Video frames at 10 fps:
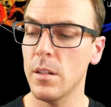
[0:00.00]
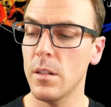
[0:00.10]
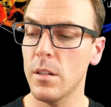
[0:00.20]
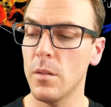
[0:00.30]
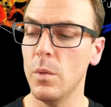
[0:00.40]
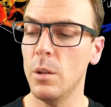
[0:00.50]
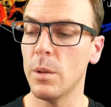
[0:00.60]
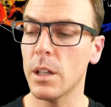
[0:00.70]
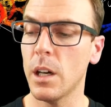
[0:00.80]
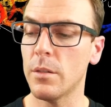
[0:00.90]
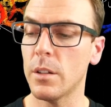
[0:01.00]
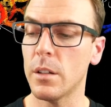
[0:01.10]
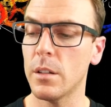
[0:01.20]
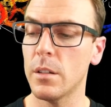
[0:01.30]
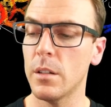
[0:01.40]
we'll recover
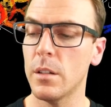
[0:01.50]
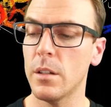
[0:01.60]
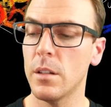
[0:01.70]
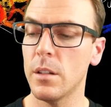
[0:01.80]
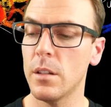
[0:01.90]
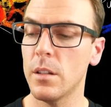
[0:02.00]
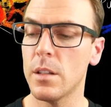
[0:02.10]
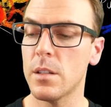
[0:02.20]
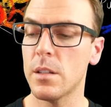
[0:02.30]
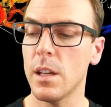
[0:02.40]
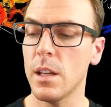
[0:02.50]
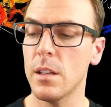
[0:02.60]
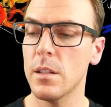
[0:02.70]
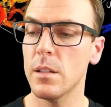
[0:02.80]
the state